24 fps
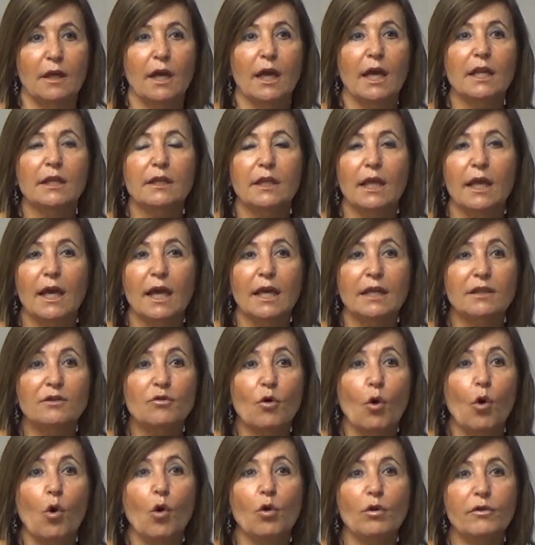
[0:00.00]
at
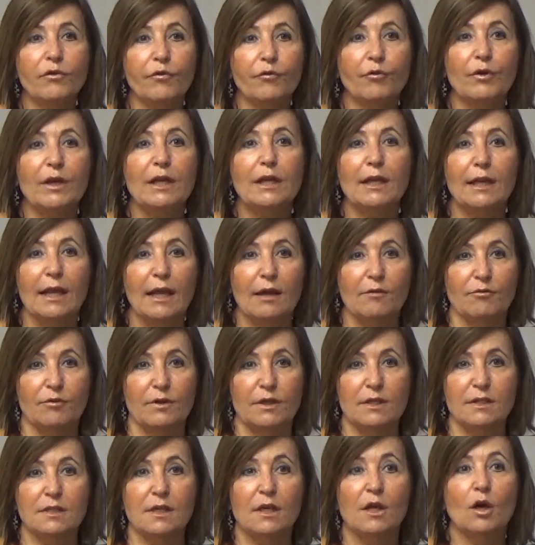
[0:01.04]
all 3
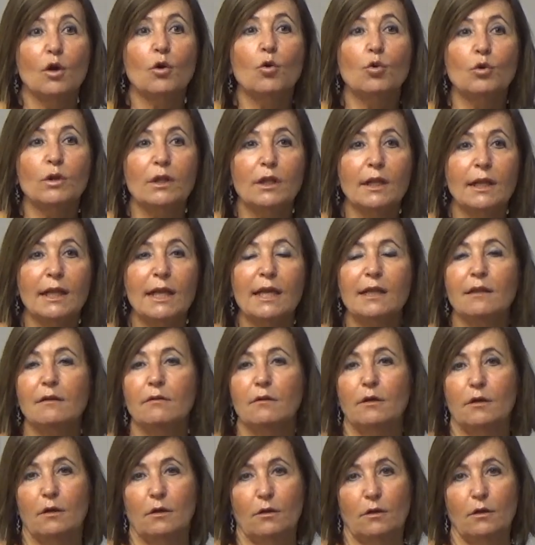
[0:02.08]
levels could lead
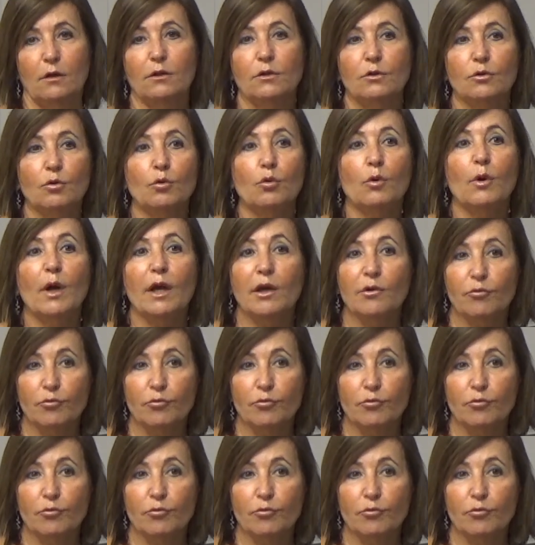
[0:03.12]
to a